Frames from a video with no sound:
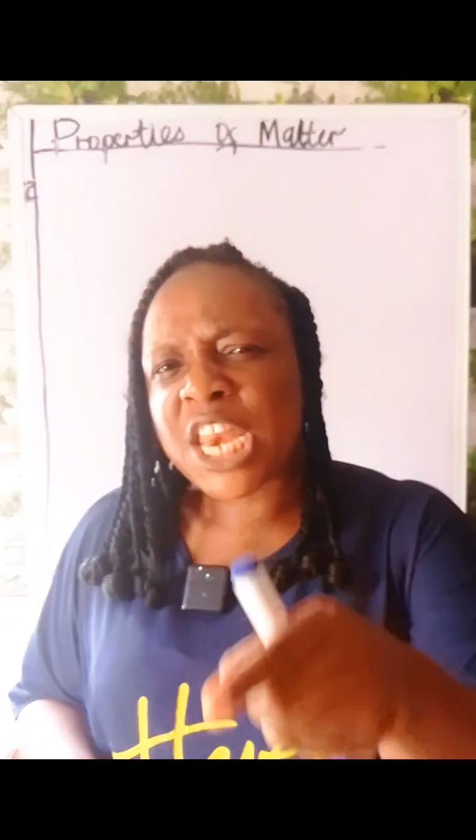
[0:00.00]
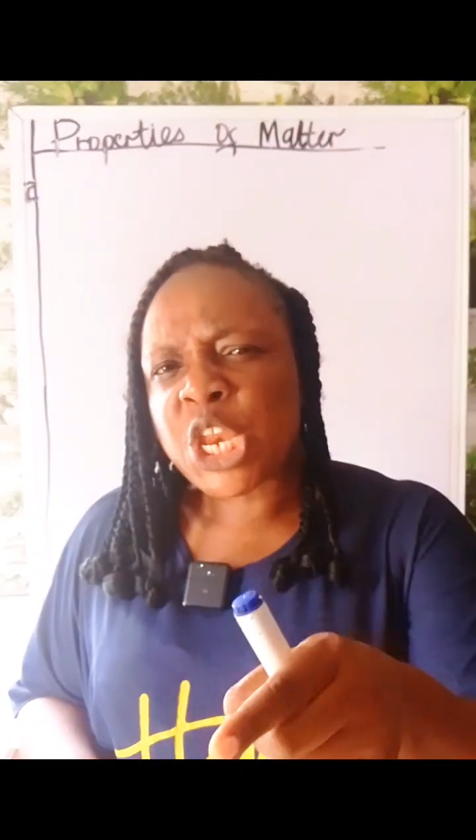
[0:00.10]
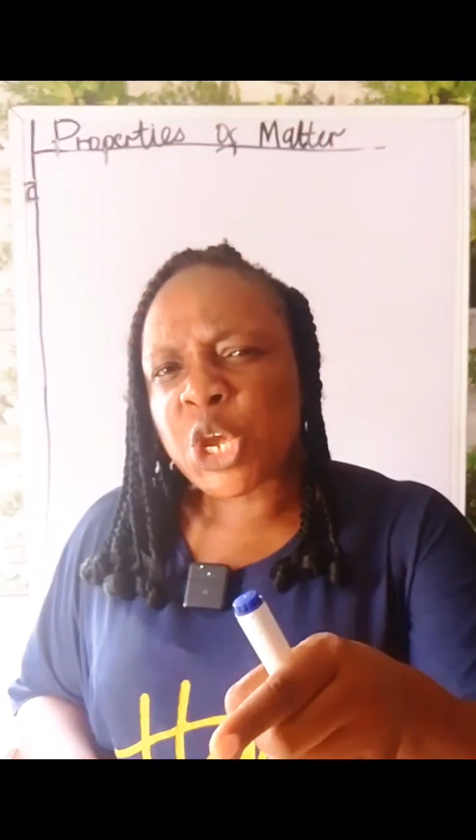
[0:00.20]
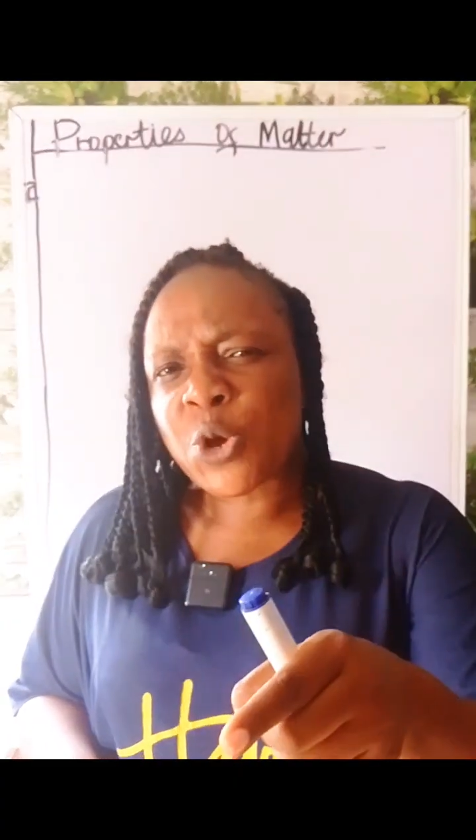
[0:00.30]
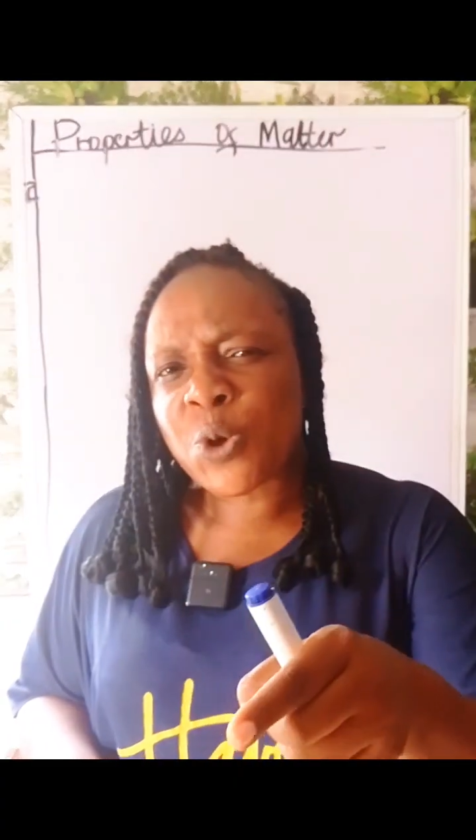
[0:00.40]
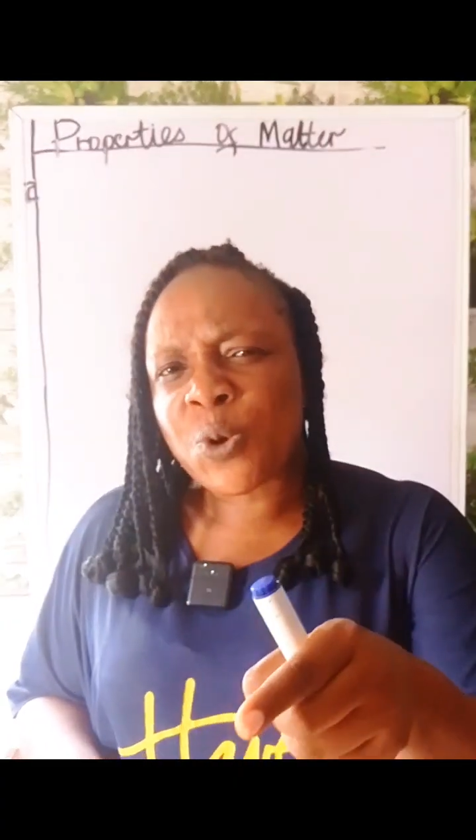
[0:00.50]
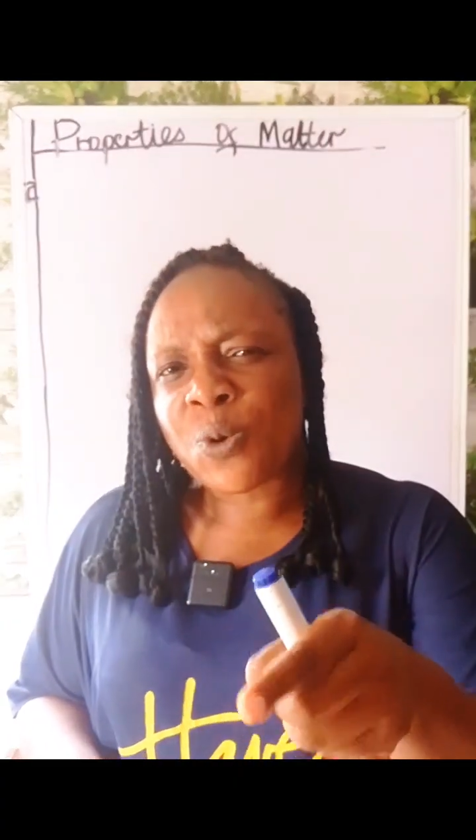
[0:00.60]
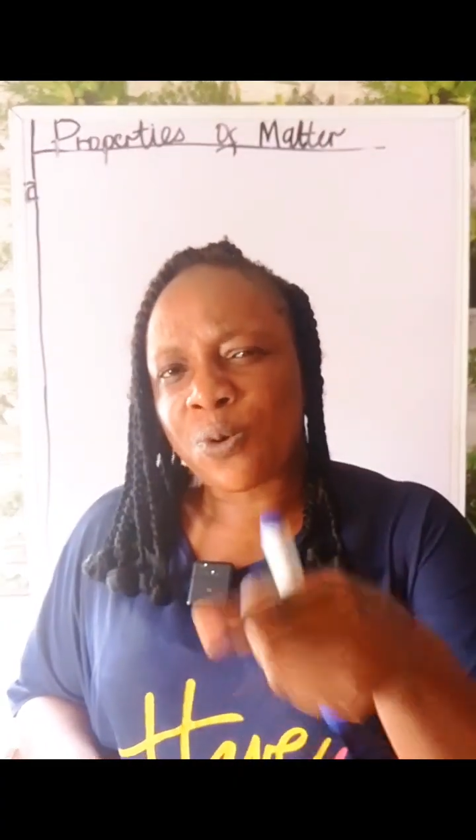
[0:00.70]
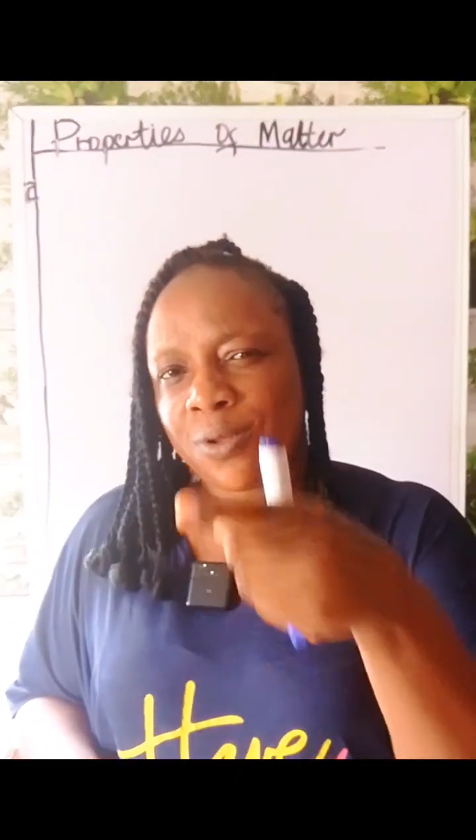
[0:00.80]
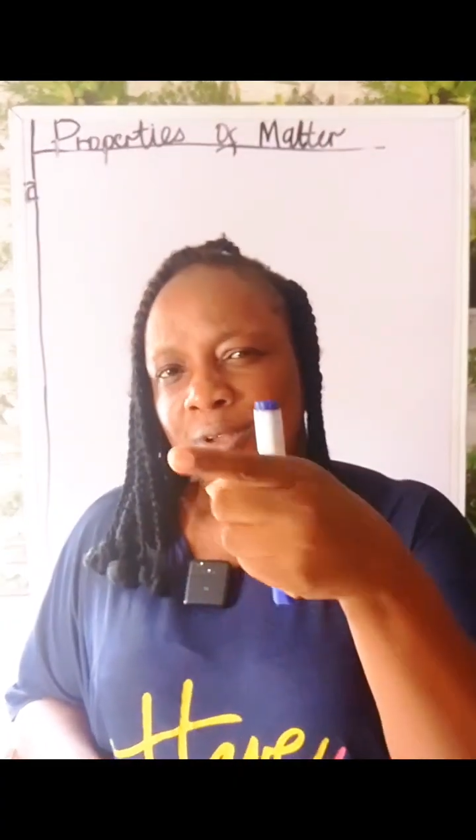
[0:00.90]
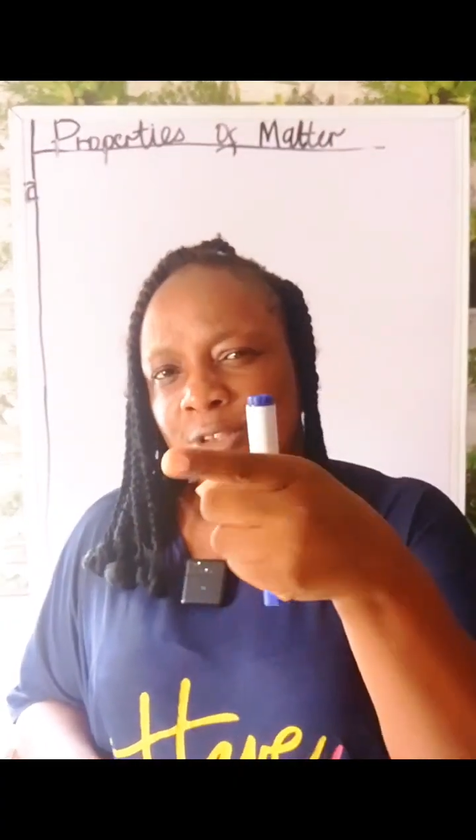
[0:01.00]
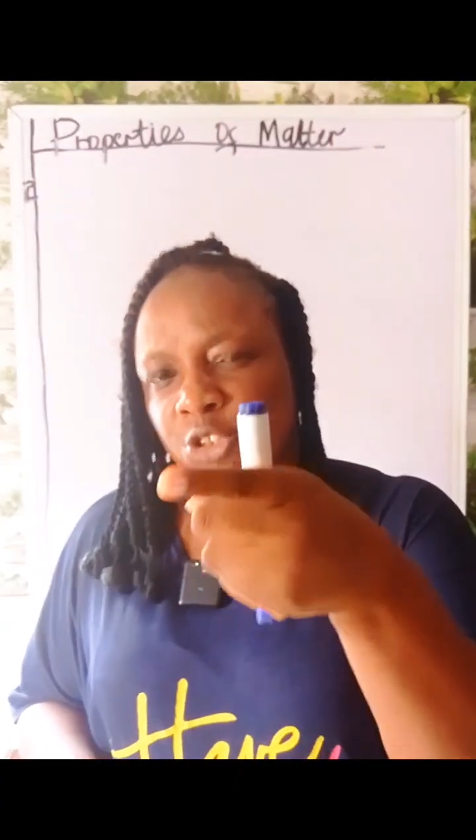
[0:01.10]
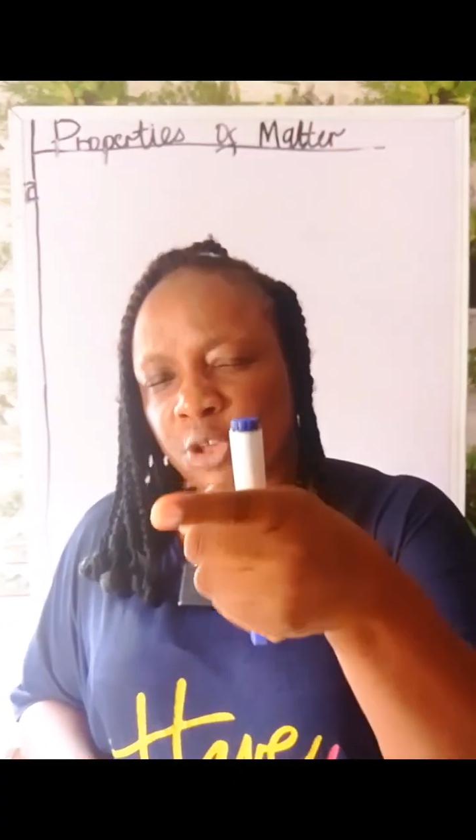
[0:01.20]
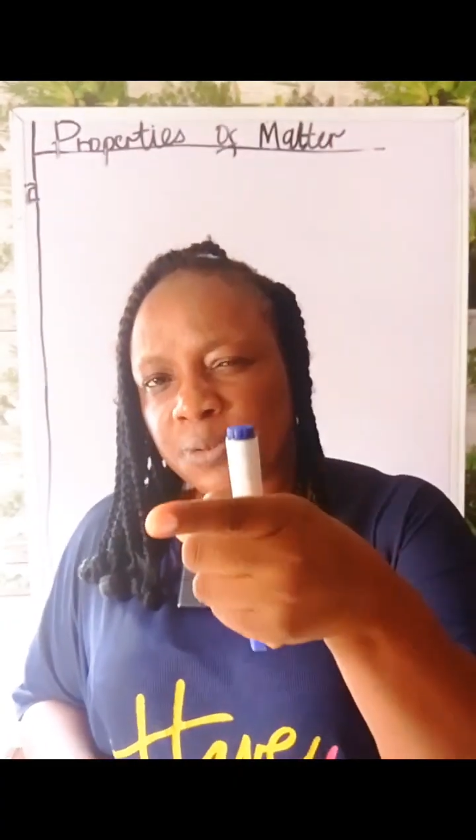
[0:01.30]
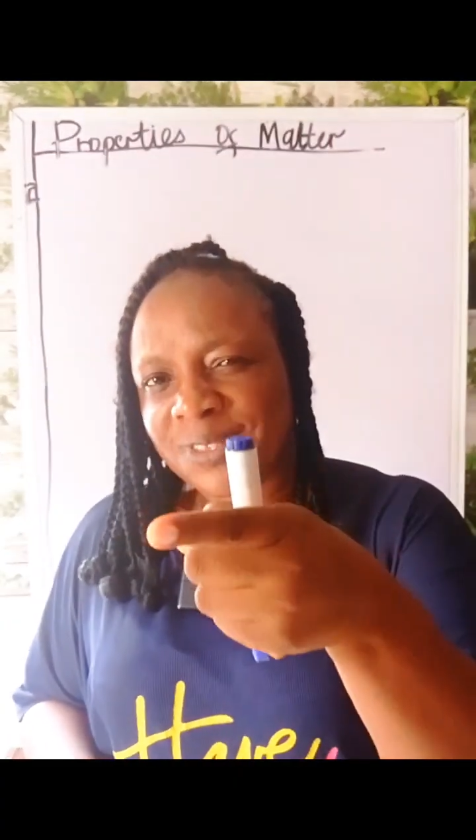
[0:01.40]
new
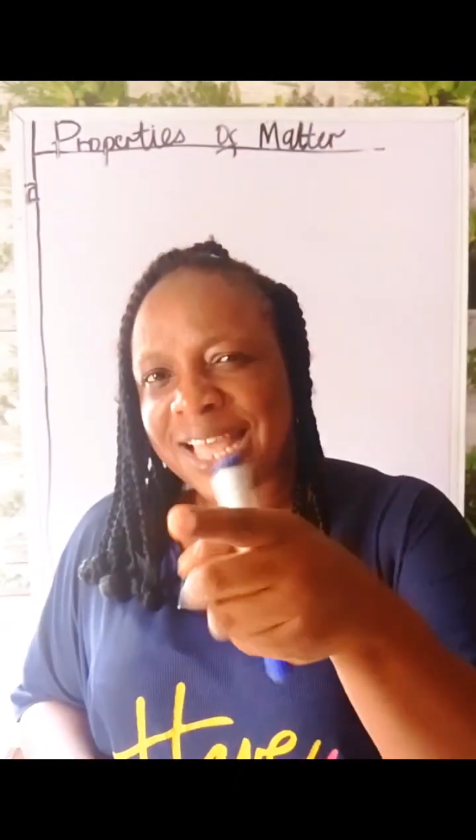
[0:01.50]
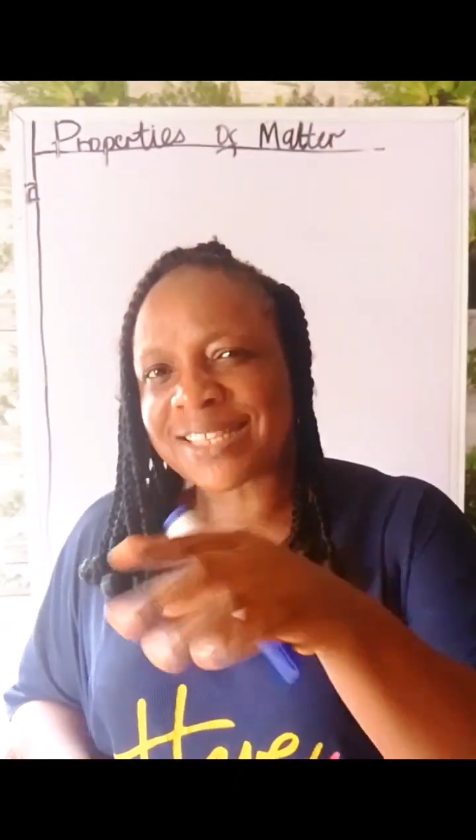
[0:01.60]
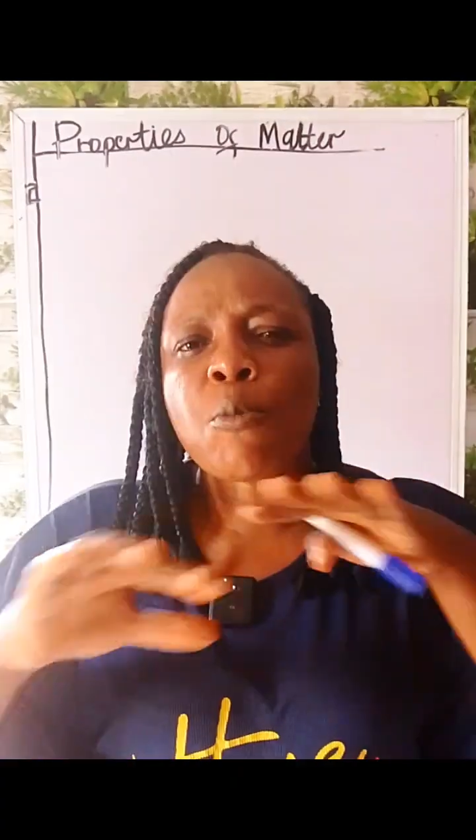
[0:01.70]
substance.